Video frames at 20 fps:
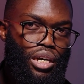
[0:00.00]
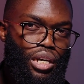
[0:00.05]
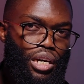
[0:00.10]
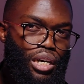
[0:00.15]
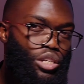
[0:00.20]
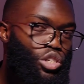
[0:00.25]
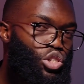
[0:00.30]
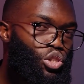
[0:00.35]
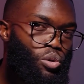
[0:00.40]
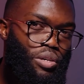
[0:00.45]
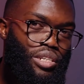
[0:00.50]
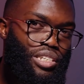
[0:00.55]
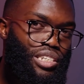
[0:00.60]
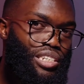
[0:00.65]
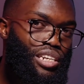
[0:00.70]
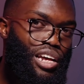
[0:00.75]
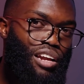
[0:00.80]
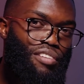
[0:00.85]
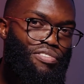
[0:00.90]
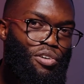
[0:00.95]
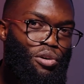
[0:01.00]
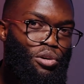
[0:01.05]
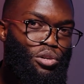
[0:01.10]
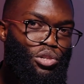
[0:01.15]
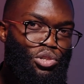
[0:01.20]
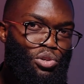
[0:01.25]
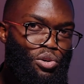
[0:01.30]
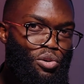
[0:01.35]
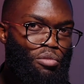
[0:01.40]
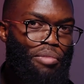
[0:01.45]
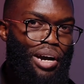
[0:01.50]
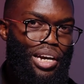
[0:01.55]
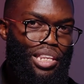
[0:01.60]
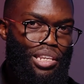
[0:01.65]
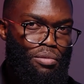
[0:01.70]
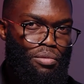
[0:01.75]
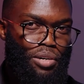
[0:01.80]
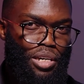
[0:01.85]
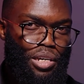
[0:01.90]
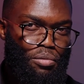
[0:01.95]
And so is self-control, by
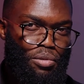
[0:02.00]
the way,